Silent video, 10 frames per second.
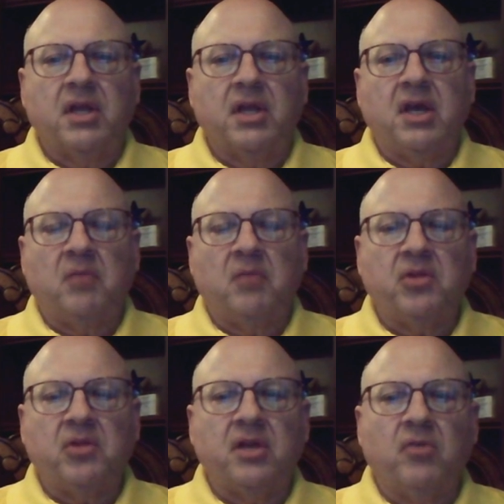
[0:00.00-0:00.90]
completely
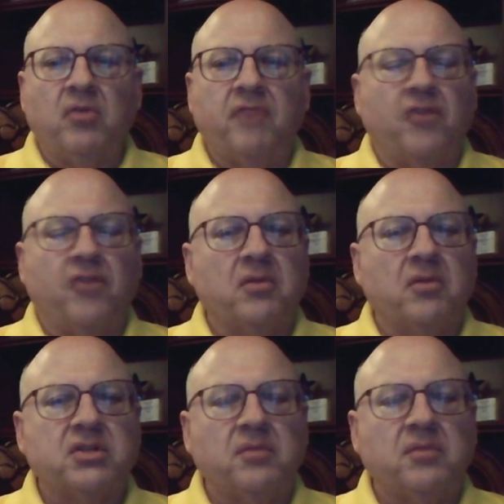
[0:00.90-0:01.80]
refurbished
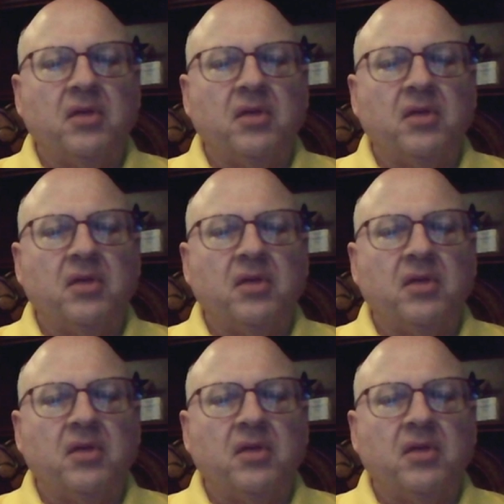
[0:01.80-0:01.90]
them